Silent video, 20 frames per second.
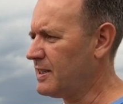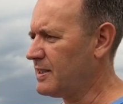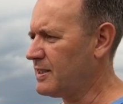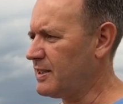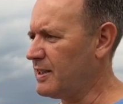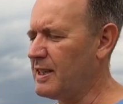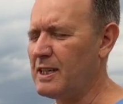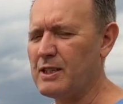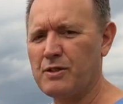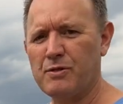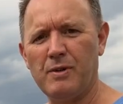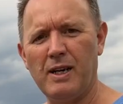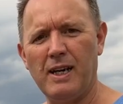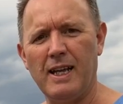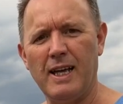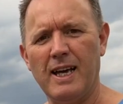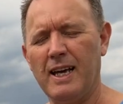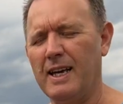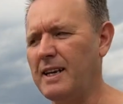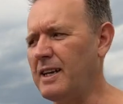So that's
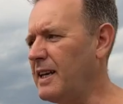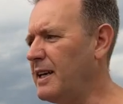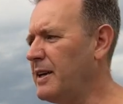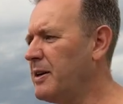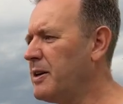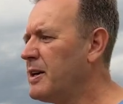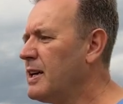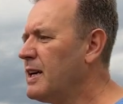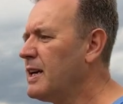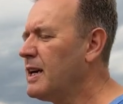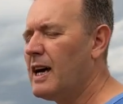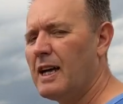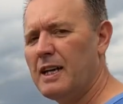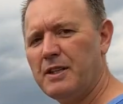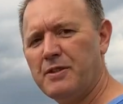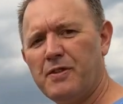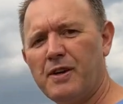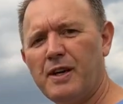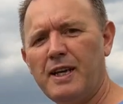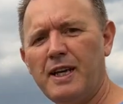really handy. And
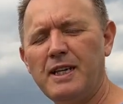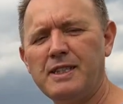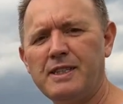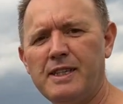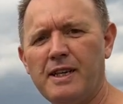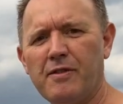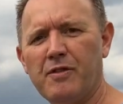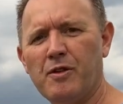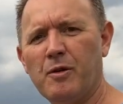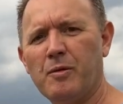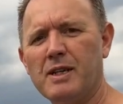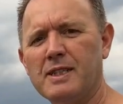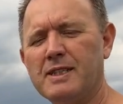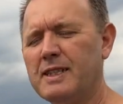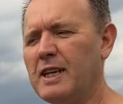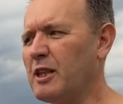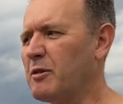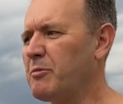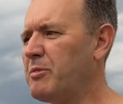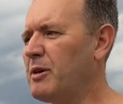it's very easy if I want to
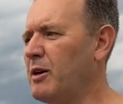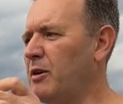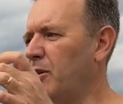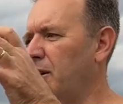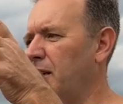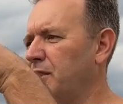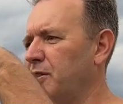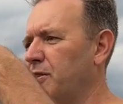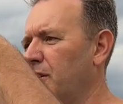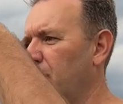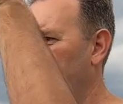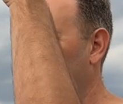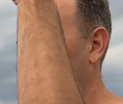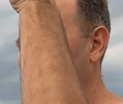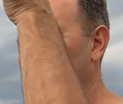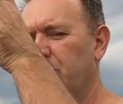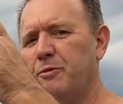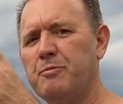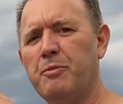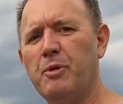take the polarizer off, I
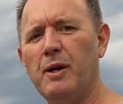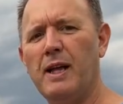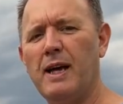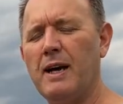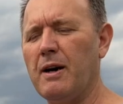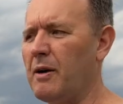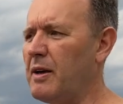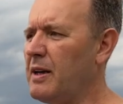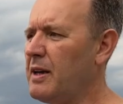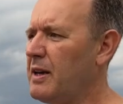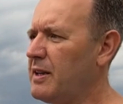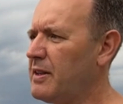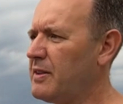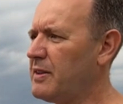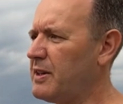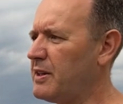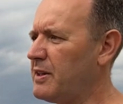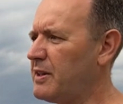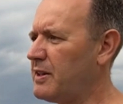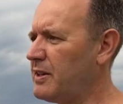just pull out
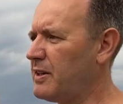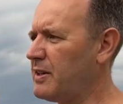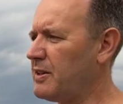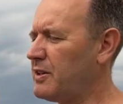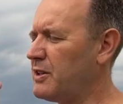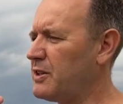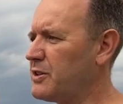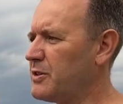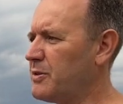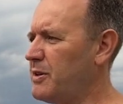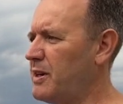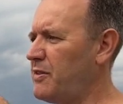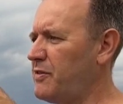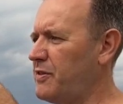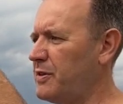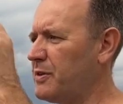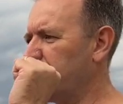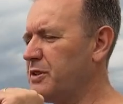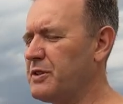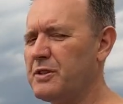the square
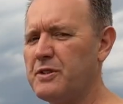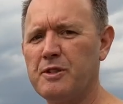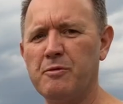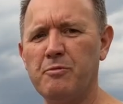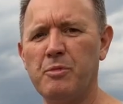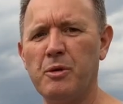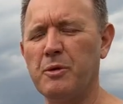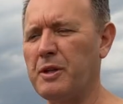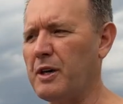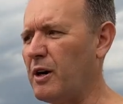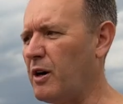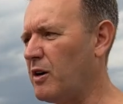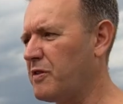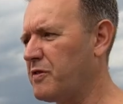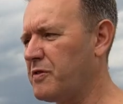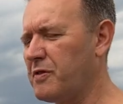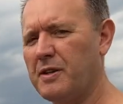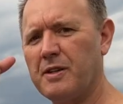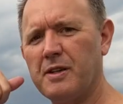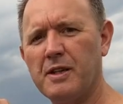filters, pull that
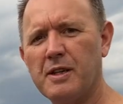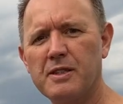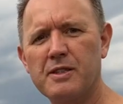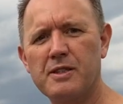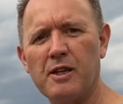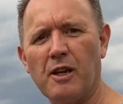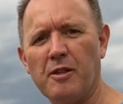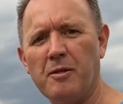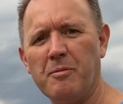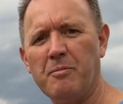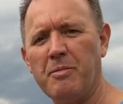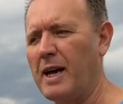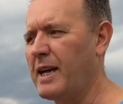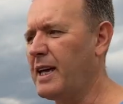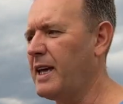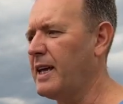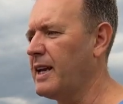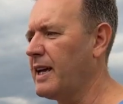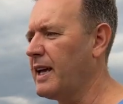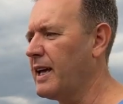off and slot them
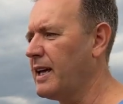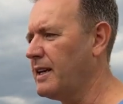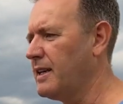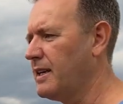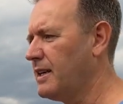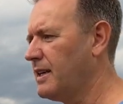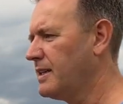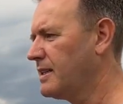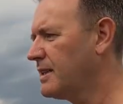back in again.